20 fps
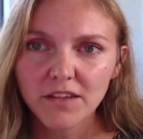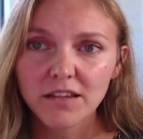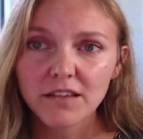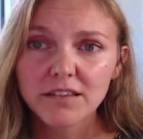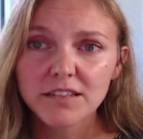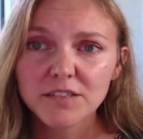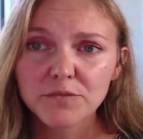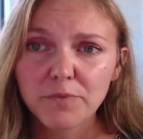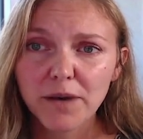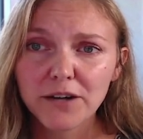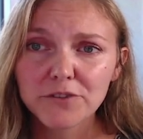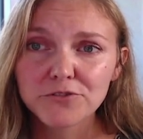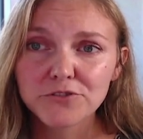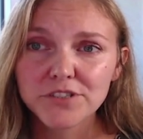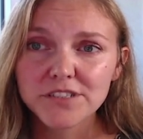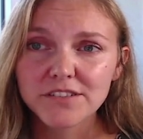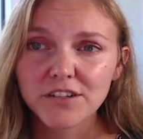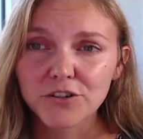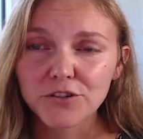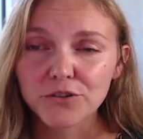These
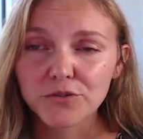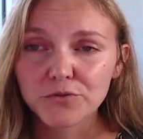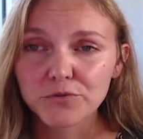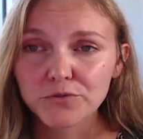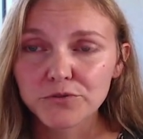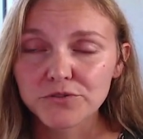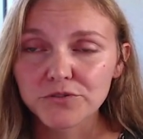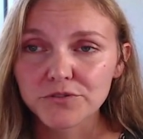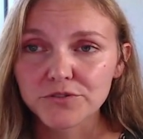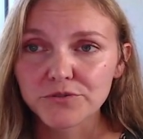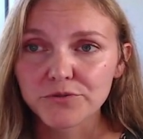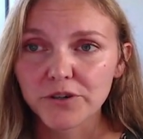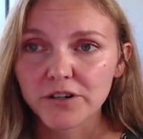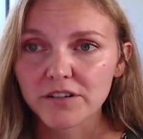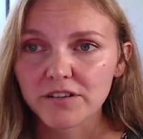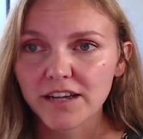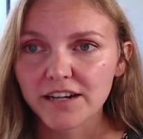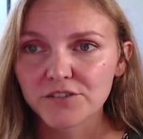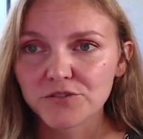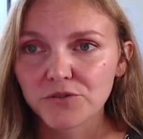boundaries are crucial to our
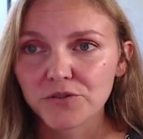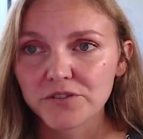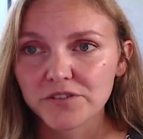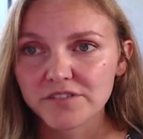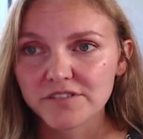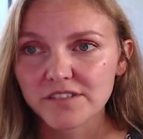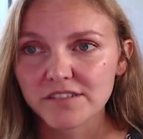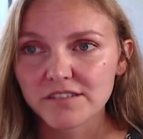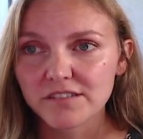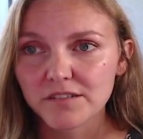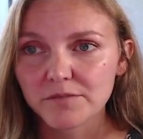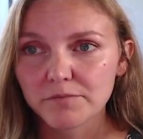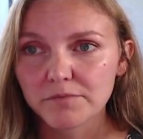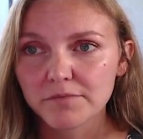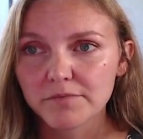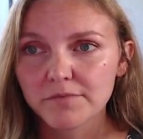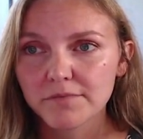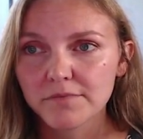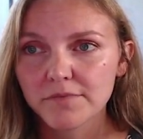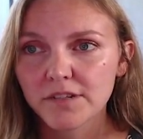electoral system.
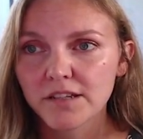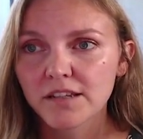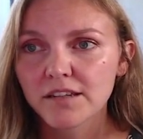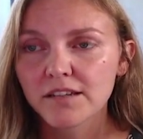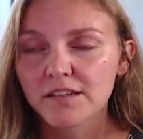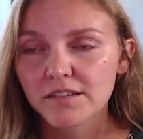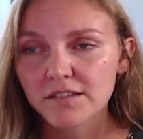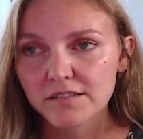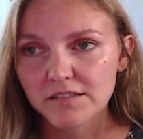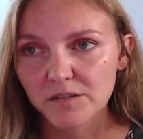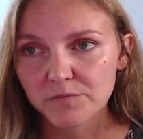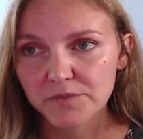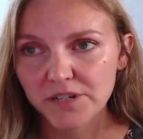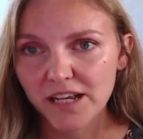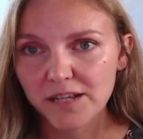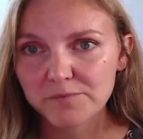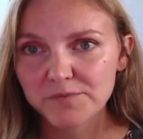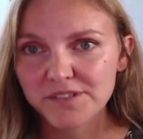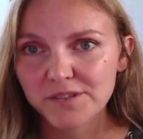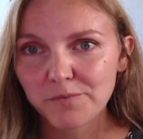
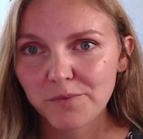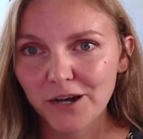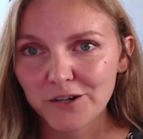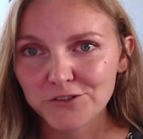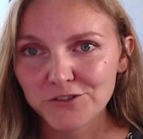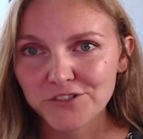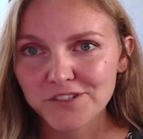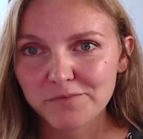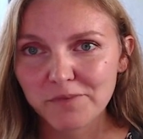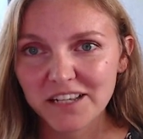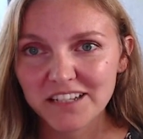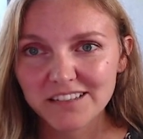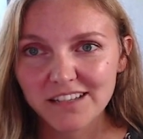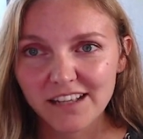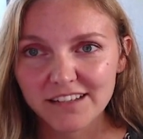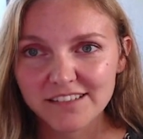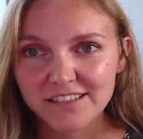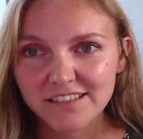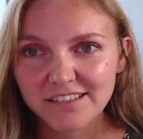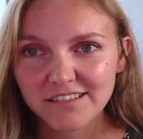Sometimes the boundaries make
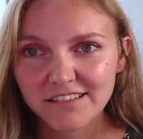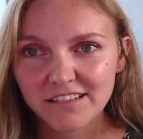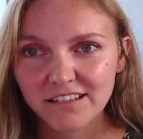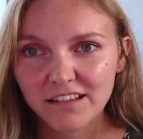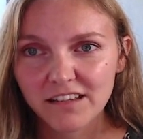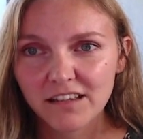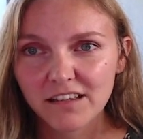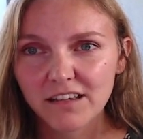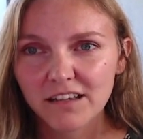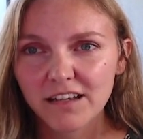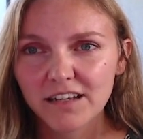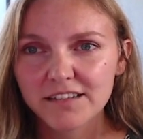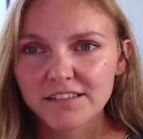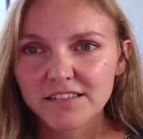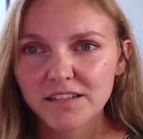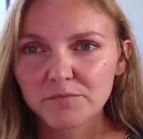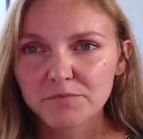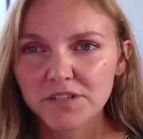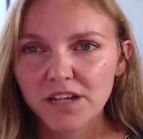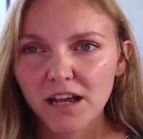sense, and
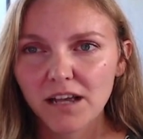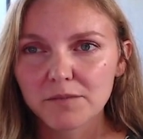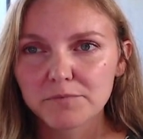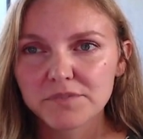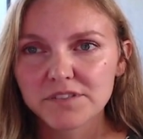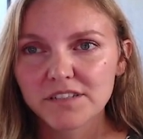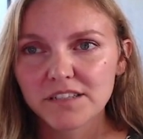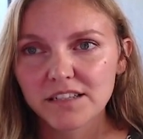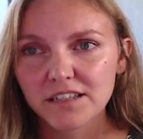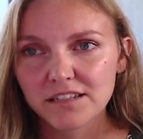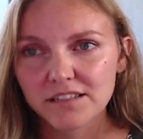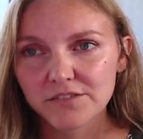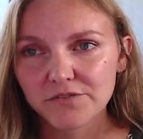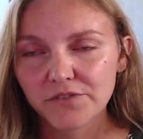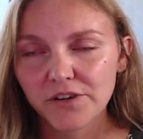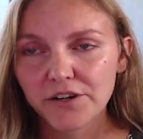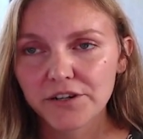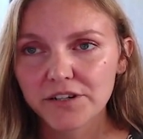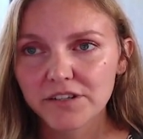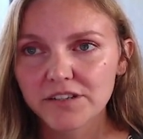sometimes it's
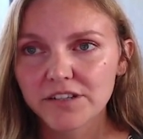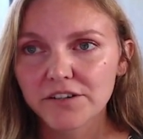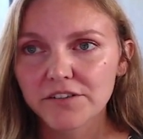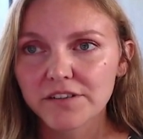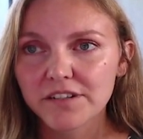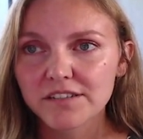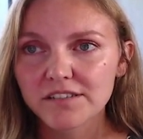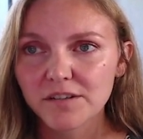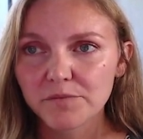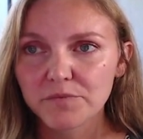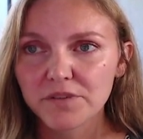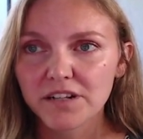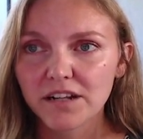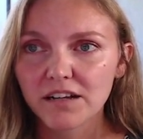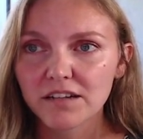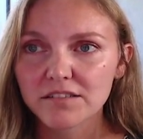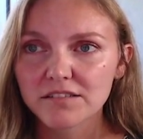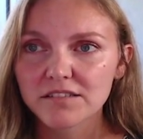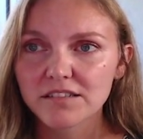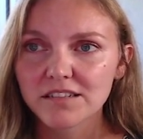very clear that something
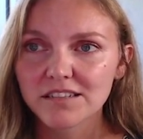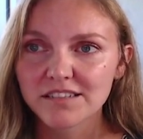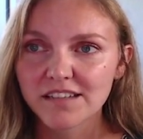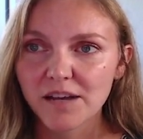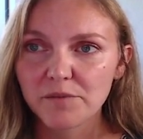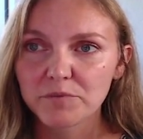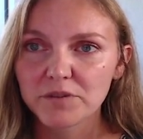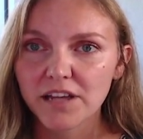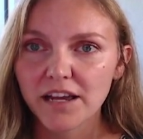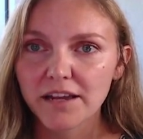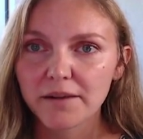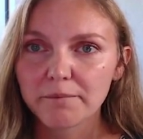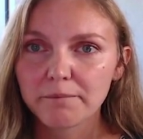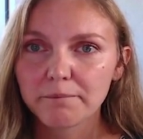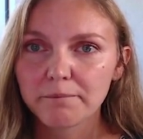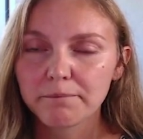else is at play.